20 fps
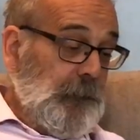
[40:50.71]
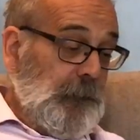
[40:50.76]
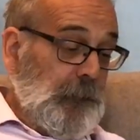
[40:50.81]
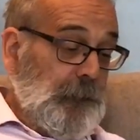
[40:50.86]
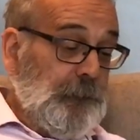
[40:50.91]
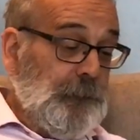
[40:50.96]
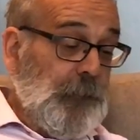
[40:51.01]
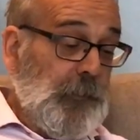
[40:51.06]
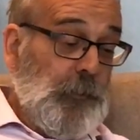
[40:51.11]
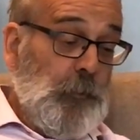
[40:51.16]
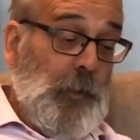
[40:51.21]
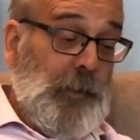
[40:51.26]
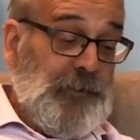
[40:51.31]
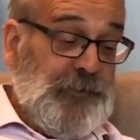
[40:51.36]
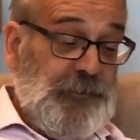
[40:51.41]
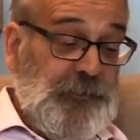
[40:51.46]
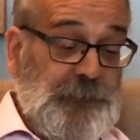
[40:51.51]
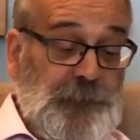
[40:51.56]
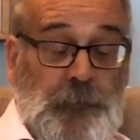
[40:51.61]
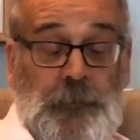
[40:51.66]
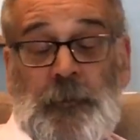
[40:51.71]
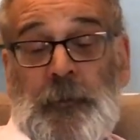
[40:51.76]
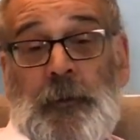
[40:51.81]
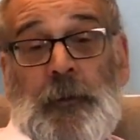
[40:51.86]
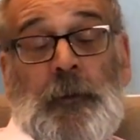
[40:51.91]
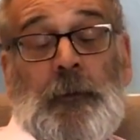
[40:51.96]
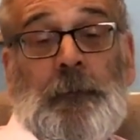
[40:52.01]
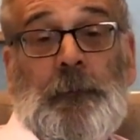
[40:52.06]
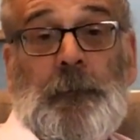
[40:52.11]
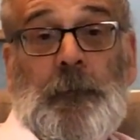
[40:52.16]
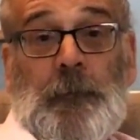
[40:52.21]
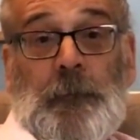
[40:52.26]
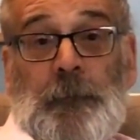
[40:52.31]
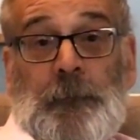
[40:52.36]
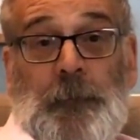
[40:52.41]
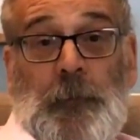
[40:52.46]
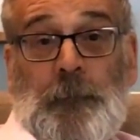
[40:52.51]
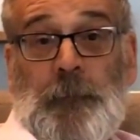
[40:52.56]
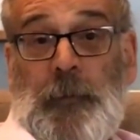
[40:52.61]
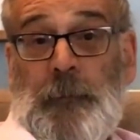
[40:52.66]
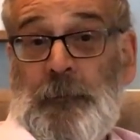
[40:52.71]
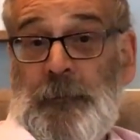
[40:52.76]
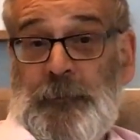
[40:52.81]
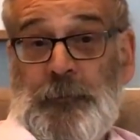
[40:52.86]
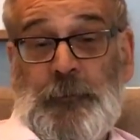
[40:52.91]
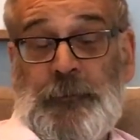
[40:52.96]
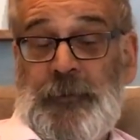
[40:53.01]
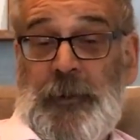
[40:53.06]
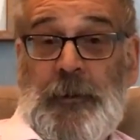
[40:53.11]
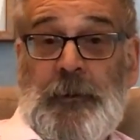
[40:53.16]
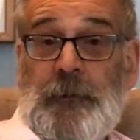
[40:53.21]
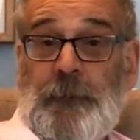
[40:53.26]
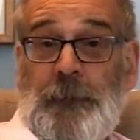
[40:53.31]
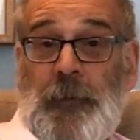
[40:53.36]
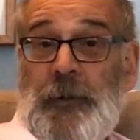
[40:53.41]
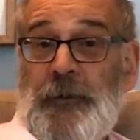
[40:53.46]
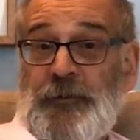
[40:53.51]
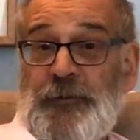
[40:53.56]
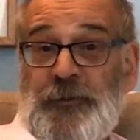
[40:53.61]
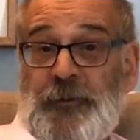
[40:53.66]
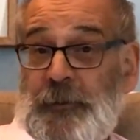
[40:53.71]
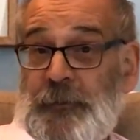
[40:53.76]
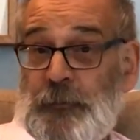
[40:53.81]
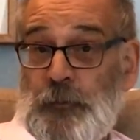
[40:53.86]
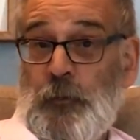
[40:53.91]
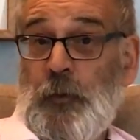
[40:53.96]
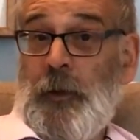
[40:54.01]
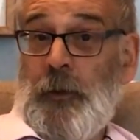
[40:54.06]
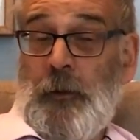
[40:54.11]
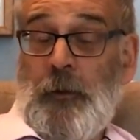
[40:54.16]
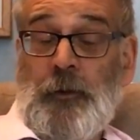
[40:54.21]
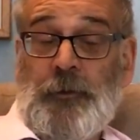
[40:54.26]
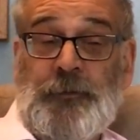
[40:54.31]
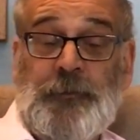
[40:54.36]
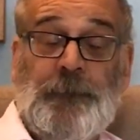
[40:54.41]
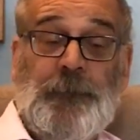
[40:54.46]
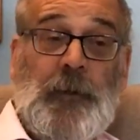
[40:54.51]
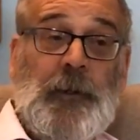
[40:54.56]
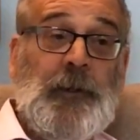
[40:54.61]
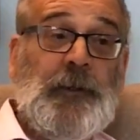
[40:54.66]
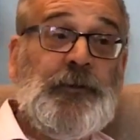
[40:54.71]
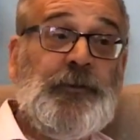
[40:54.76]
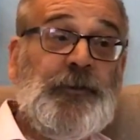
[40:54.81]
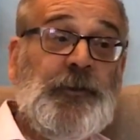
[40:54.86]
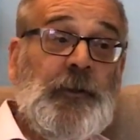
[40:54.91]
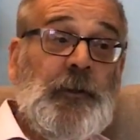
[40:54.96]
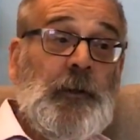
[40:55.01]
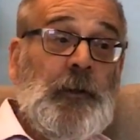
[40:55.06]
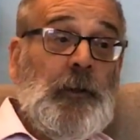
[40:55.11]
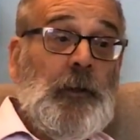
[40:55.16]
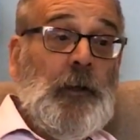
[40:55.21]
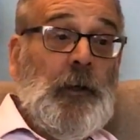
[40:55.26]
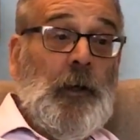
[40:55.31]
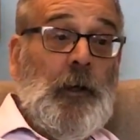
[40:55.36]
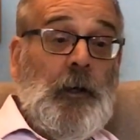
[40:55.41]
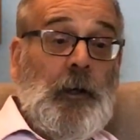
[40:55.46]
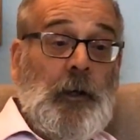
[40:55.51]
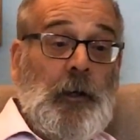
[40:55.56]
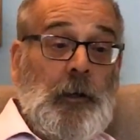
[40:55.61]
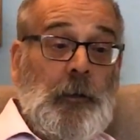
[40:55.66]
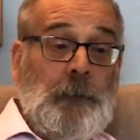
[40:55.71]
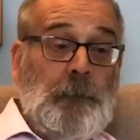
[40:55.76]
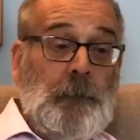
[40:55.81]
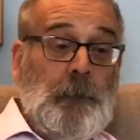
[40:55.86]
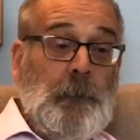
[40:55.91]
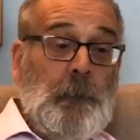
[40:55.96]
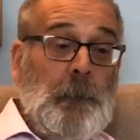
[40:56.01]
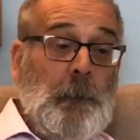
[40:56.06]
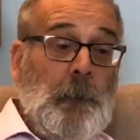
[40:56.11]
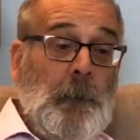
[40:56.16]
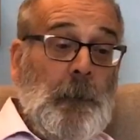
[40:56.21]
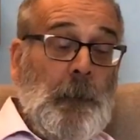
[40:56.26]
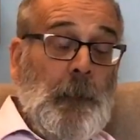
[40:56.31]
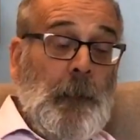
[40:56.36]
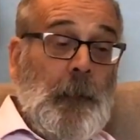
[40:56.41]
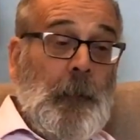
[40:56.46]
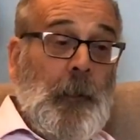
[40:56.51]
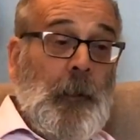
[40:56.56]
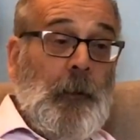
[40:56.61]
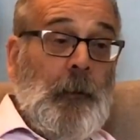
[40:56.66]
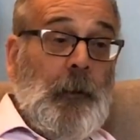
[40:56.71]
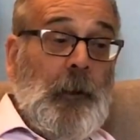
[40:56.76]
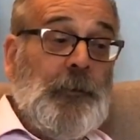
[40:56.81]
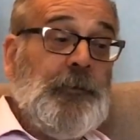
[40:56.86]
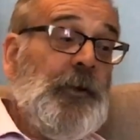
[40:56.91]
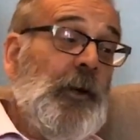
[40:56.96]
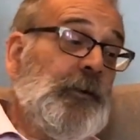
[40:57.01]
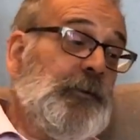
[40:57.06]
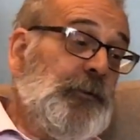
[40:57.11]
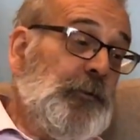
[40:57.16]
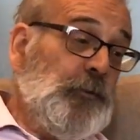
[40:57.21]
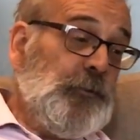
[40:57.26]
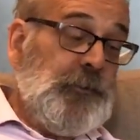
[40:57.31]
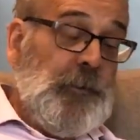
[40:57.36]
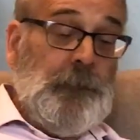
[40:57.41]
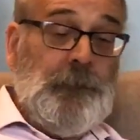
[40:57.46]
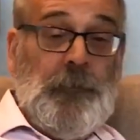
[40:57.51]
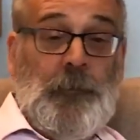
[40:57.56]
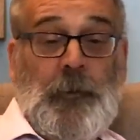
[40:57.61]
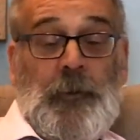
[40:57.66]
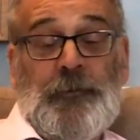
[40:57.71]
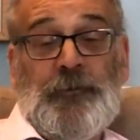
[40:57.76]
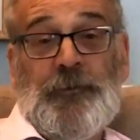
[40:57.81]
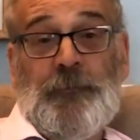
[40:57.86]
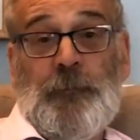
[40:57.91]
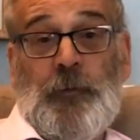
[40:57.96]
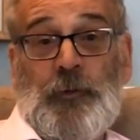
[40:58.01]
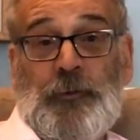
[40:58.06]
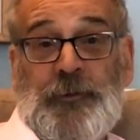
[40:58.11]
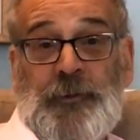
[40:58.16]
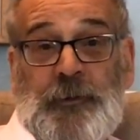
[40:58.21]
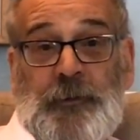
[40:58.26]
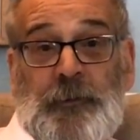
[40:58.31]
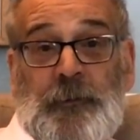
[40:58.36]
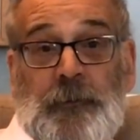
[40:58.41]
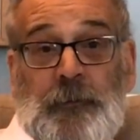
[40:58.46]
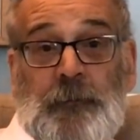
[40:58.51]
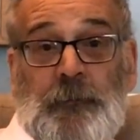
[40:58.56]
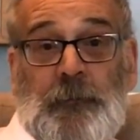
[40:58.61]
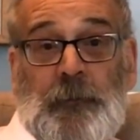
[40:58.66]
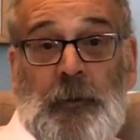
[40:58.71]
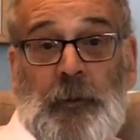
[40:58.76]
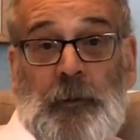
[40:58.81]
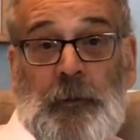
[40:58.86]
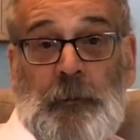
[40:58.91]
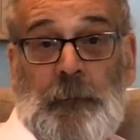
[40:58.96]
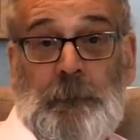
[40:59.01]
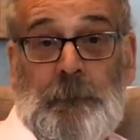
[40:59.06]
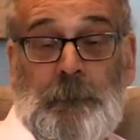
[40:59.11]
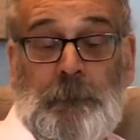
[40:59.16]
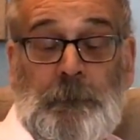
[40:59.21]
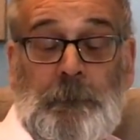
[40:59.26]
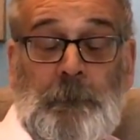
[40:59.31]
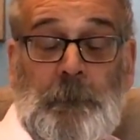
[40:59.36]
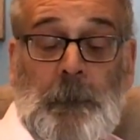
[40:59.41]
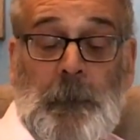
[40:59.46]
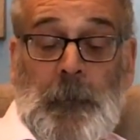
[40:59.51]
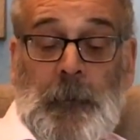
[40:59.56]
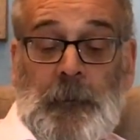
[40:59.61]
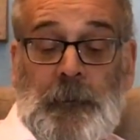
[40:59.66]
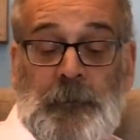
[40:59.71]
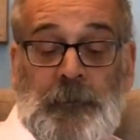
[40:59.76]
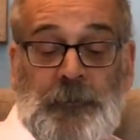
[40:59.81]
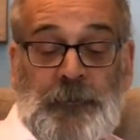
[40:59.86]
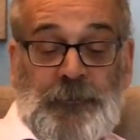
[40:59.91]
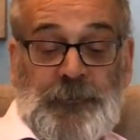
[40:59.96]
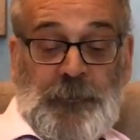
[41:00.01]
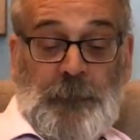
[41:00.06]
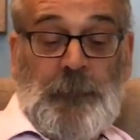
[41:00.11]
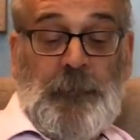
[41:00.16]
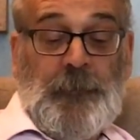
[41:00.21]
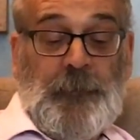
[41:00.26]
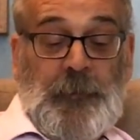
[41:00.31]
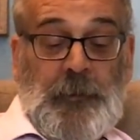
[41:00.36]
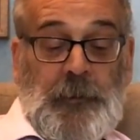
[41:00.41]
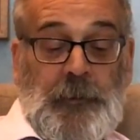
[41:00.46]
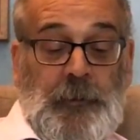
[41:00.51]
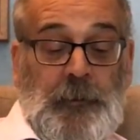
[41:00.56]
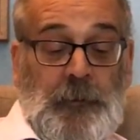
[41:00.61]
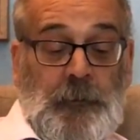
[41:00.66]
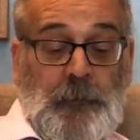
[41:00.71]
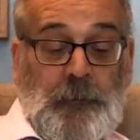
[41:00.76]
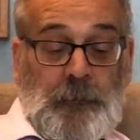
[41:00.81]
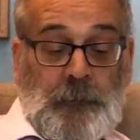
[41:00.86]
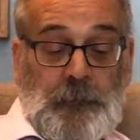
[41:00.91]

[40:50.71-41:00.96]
kind of requests for for people to attend events and I do quite a lot of that. Um, I try to do stuff around supporting um, some of the